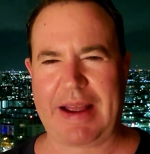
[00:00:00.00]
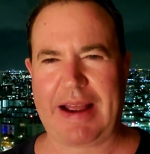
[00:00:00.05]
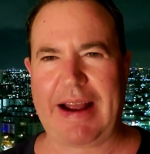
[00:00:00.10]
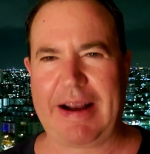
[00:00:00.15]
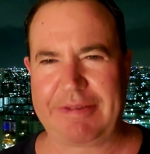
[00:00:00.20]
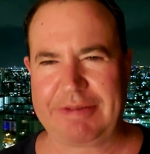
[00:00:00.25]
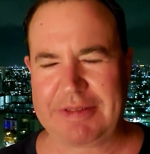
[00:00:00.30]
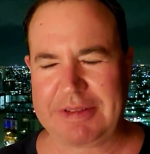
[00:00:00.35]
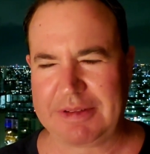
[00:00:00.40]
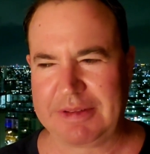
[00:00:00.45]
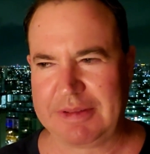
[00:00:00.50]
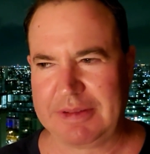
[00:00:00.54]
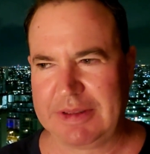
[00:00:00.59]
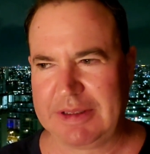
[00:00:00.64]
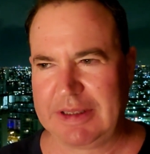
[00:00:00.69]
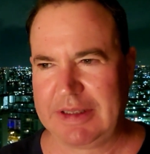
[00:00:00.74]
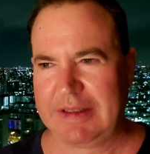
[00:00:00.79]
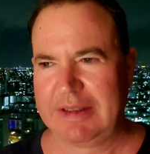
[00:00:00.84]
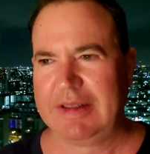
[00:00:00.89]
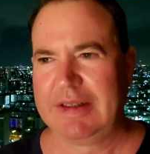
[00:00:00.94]
I have to
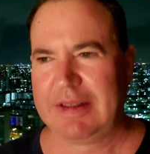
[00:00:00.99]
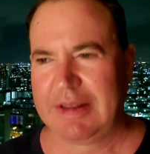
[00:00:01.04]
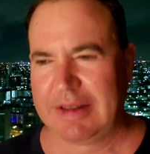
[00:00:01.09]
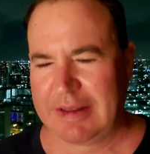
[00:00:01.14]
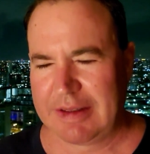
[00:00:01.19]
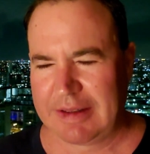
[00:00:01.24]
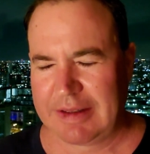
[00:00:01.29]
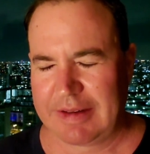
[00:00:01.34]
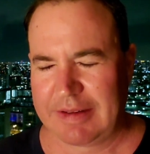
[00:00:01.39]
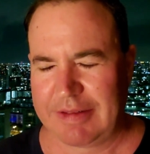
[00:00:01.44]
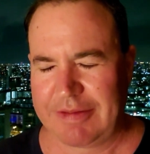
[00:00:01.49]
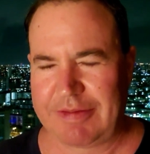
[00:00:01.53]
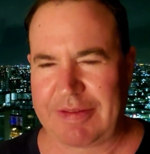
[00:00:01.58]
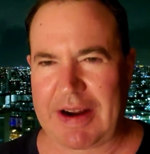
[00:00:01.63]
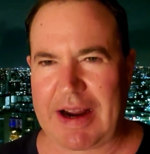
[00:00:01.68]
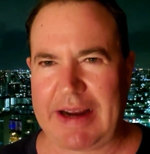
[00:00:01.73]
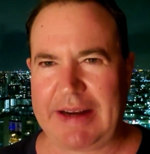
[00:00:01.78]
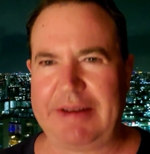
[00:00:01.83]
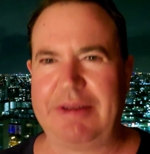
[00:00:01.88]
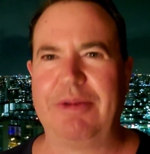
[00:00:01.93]

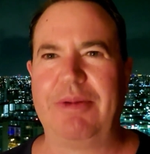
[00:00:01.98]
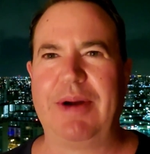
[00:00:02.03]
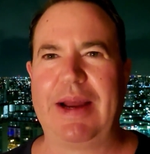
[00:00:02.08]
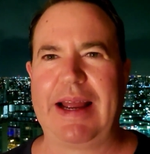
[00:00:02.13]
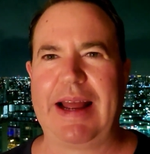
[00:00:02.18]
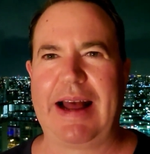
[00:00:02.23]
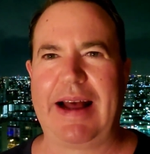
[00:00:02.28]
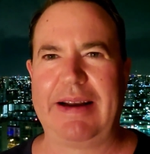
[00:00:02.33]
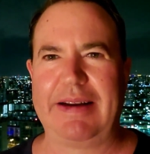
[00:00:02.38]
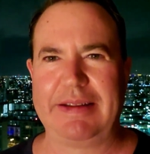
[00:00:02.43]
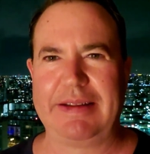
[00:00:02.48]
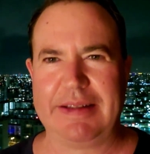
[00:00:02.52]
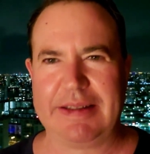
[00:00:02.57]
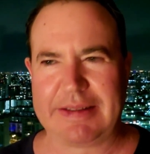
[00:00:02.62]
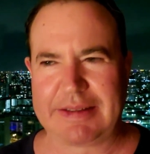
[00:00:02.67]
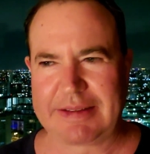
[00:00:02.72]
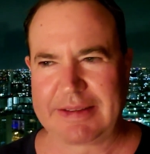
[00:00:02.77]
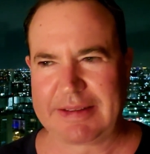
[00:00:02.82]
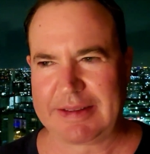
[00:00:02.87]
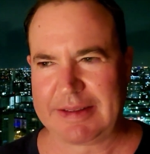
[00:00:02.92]
find a way out of this.